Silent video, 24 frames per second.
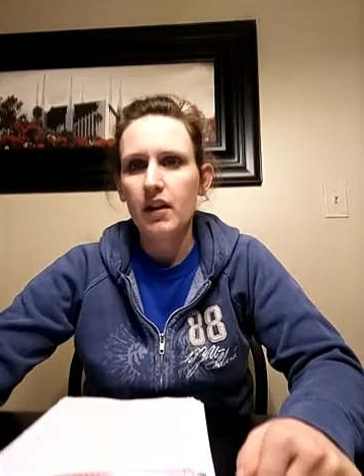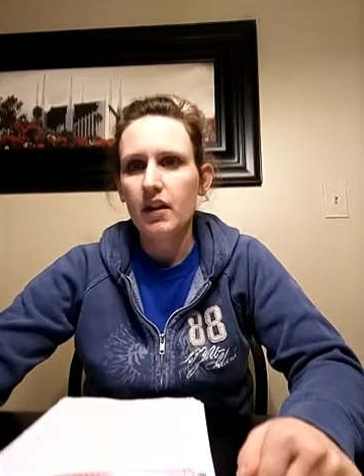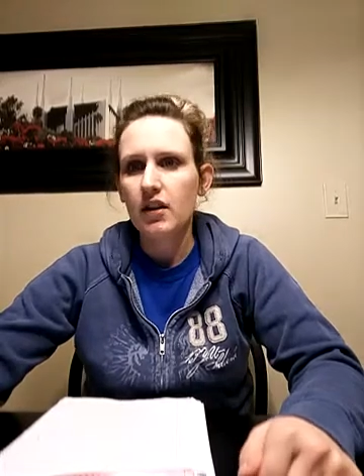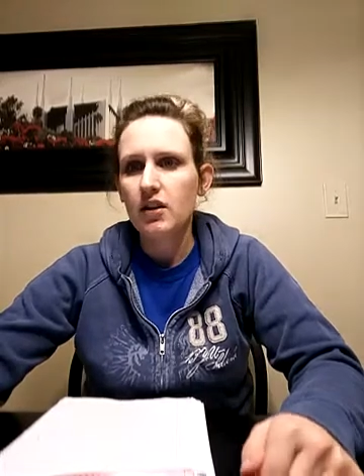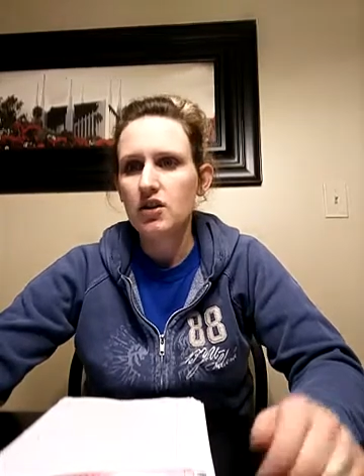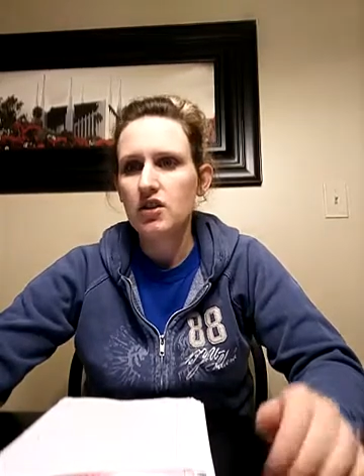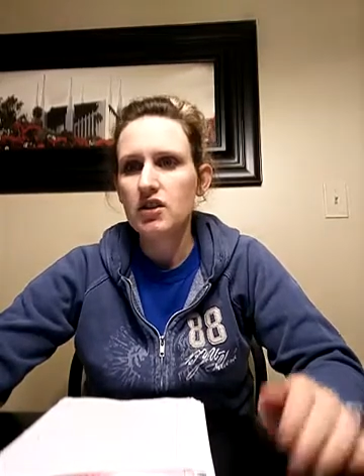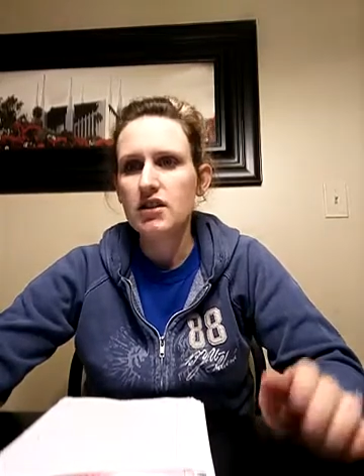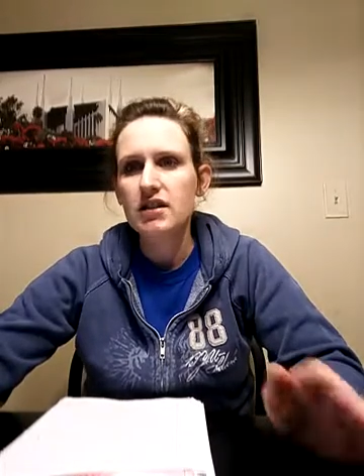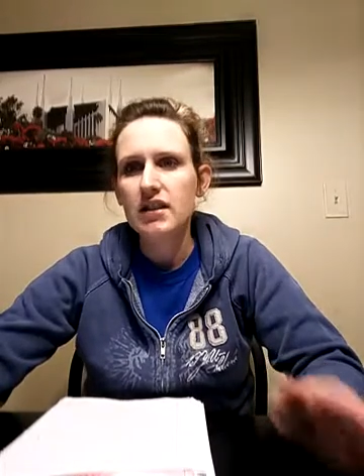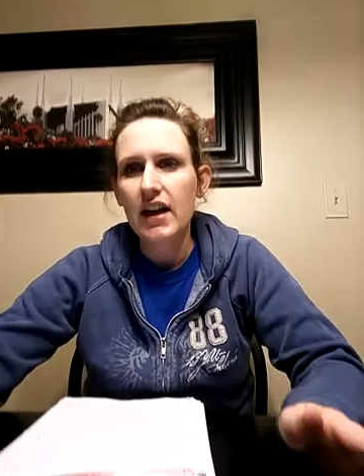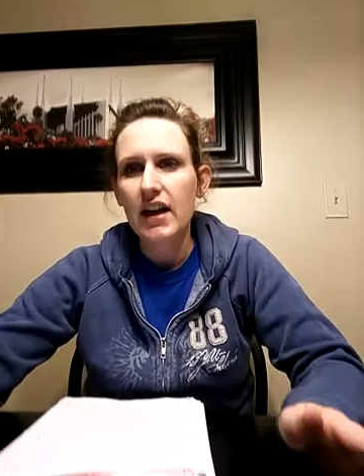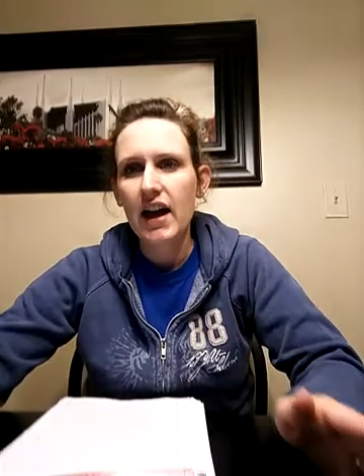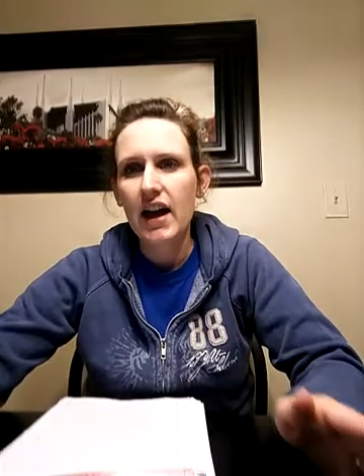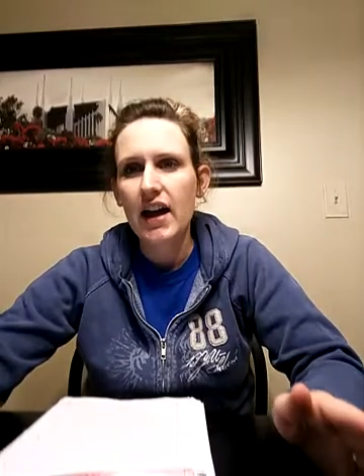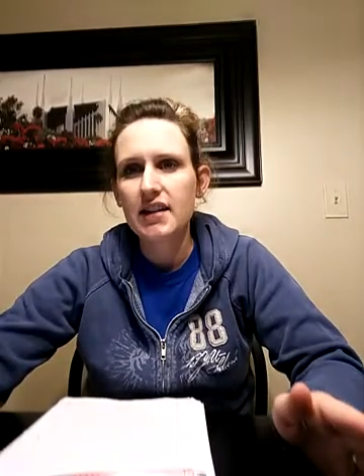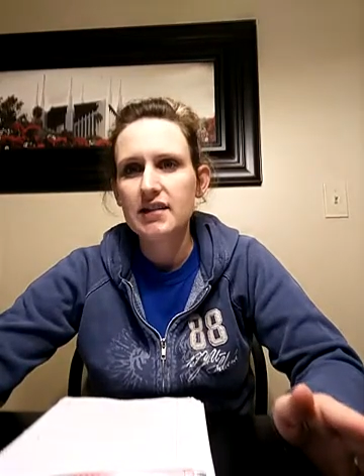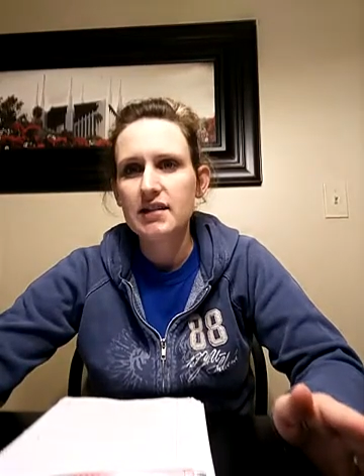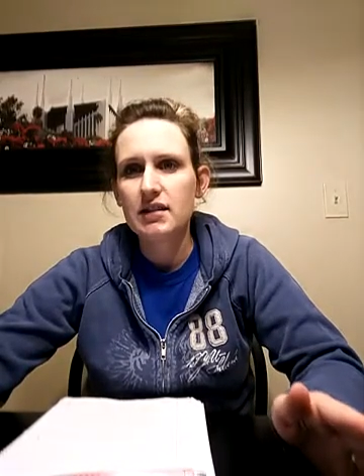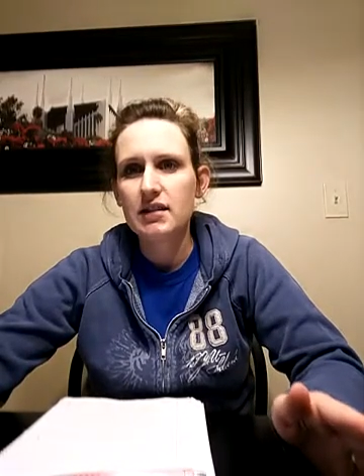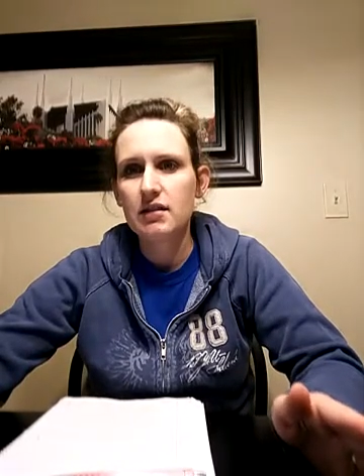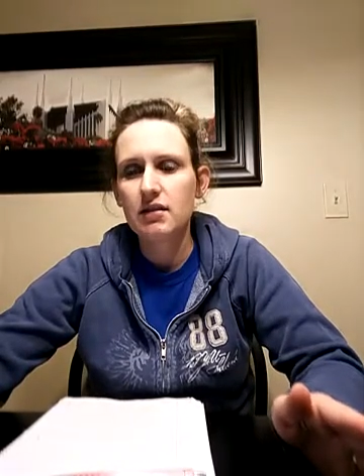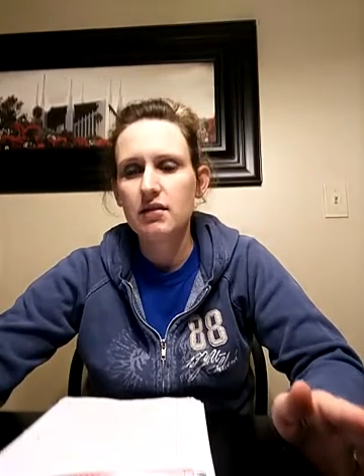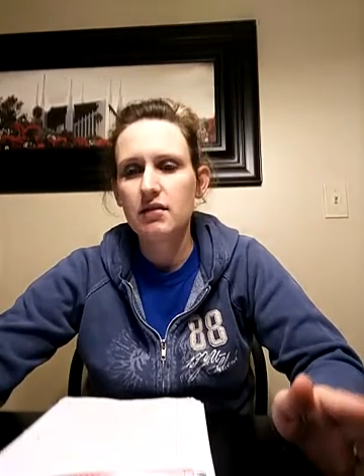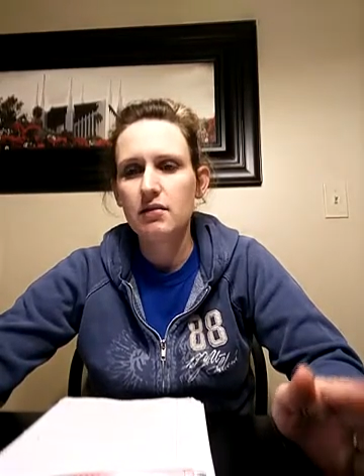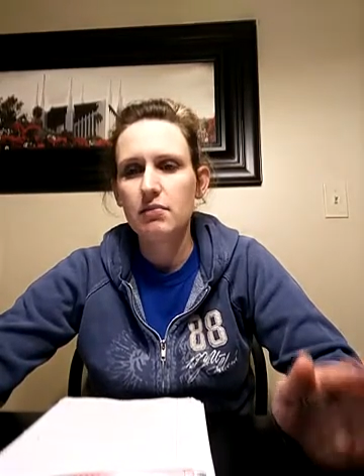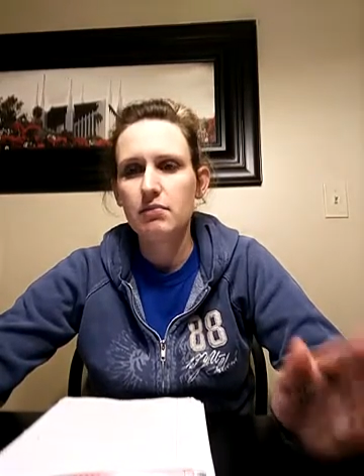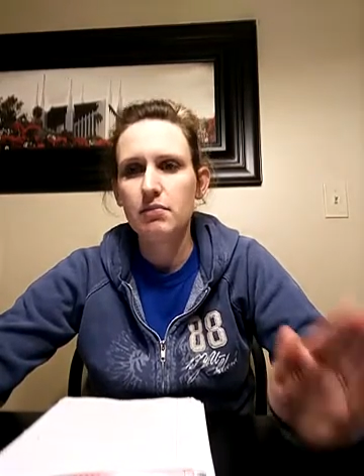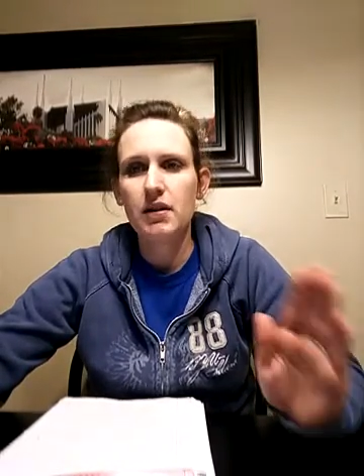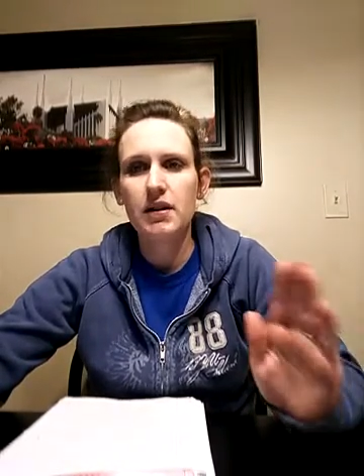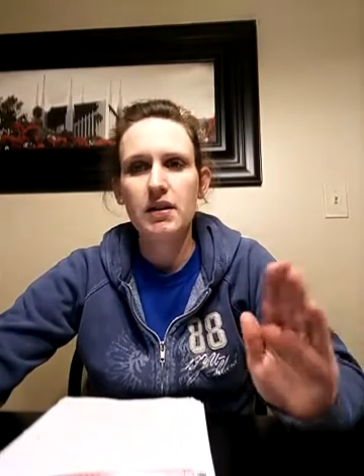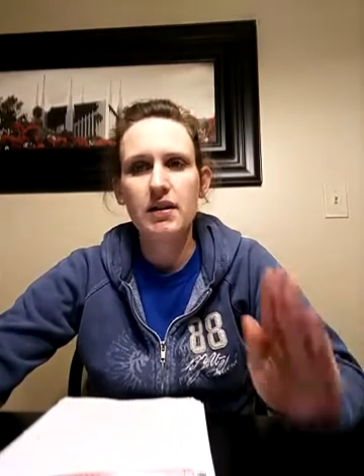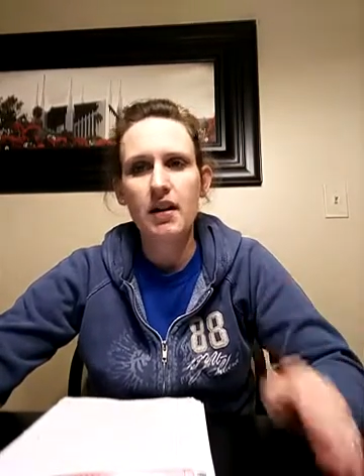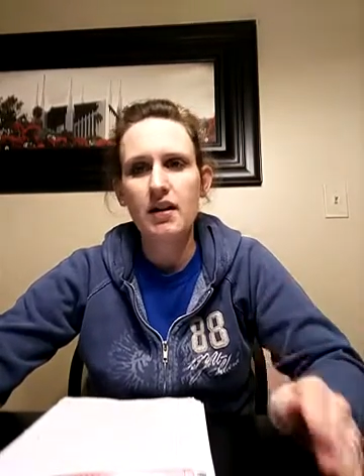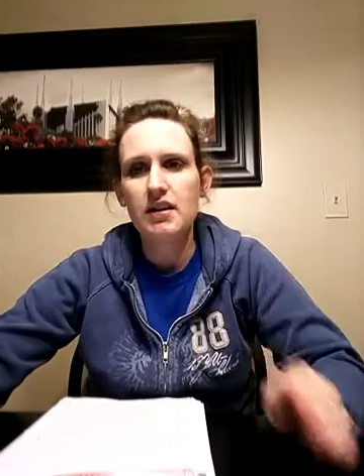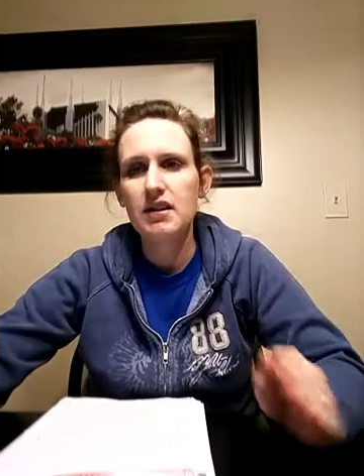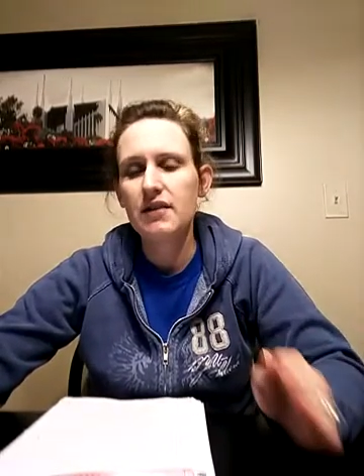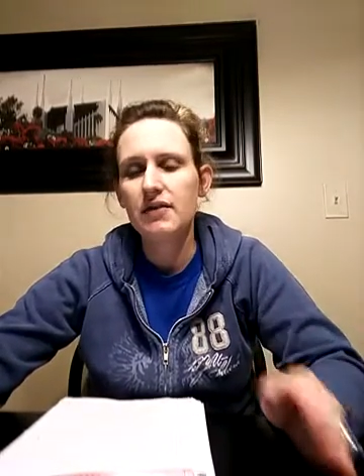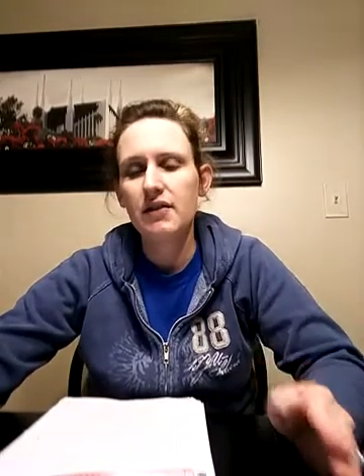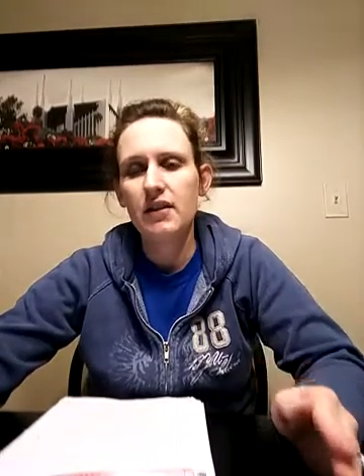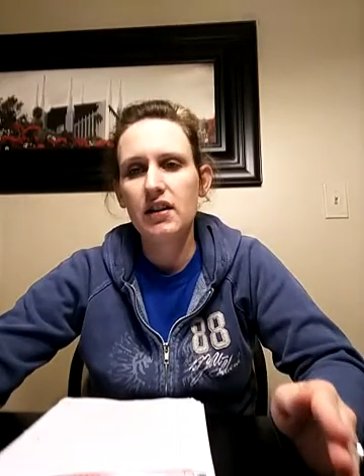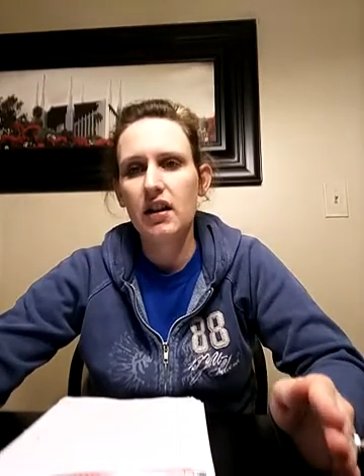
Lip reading: Just last, but definitely